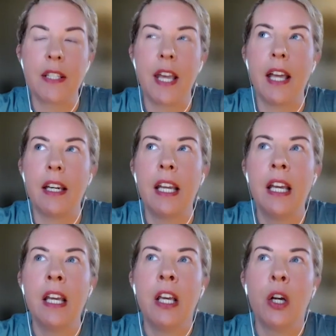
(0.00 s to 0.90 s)
And
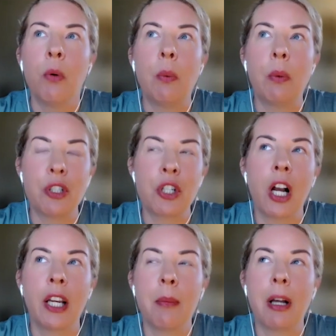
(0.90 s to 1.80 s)
when we were
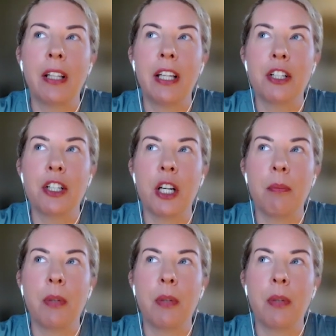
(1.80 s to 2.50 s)
talking about leadership,